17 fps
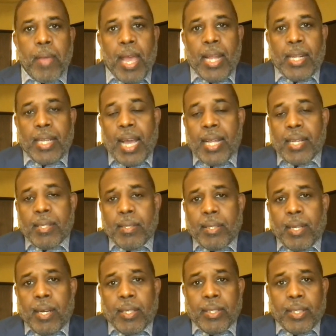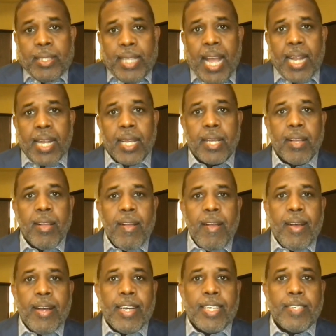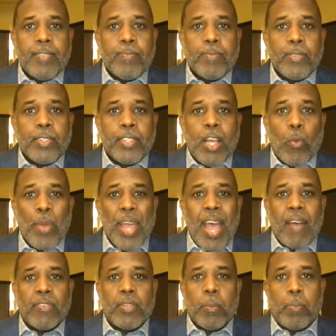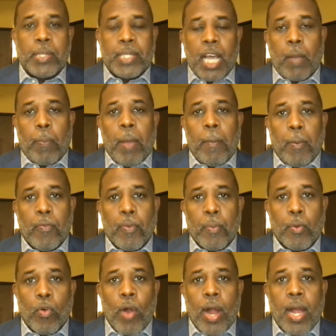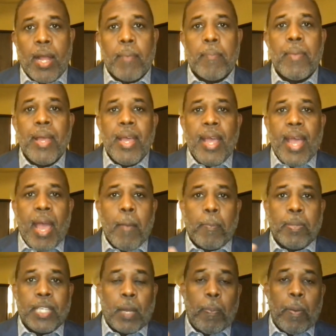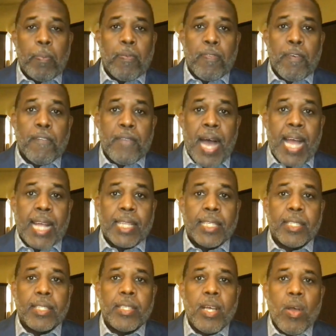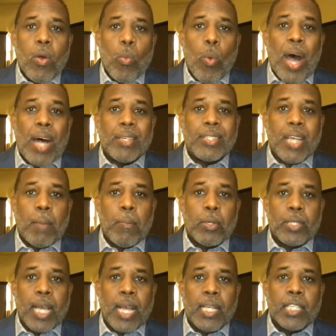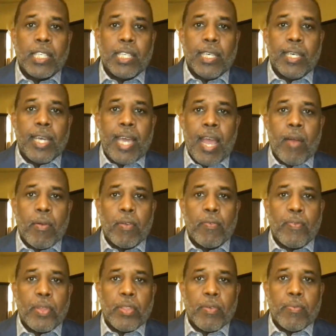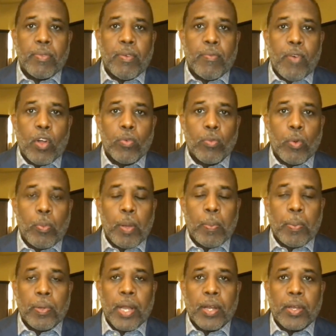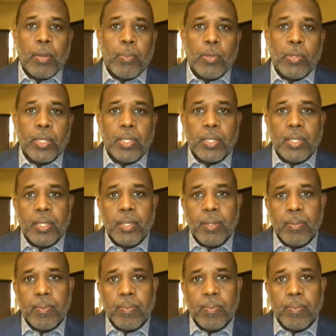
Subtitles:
and understanding that we have to protect people from crime and protect people from violence while simultaneously caring for the vulnerable people in our communities.